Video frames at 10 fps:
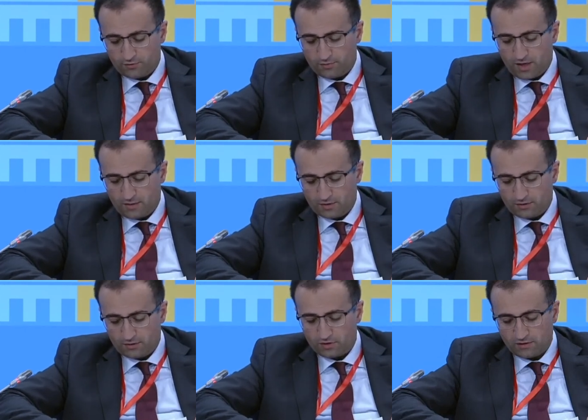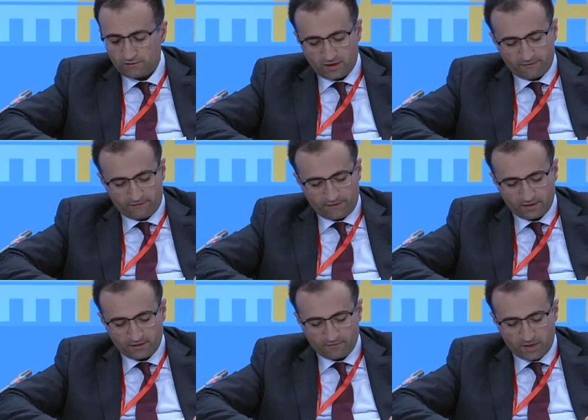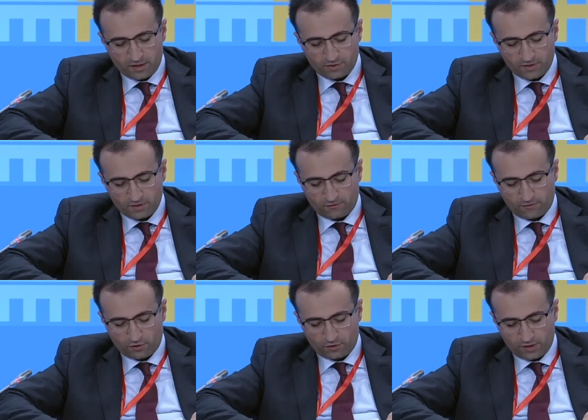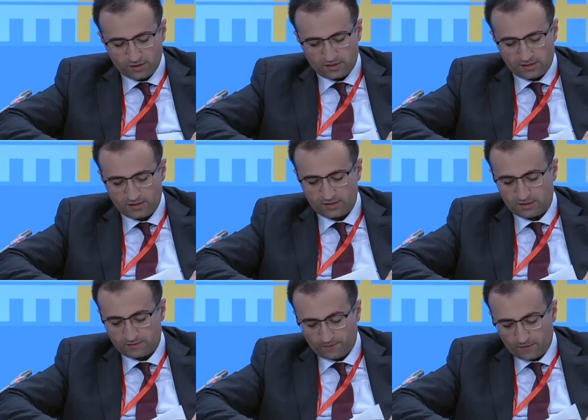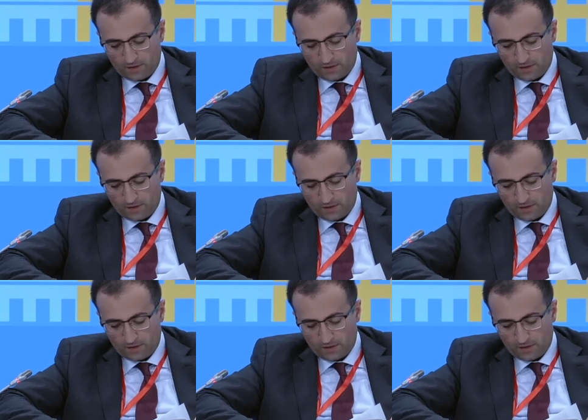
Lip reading: to be able to deliver effective management of chronic diseases.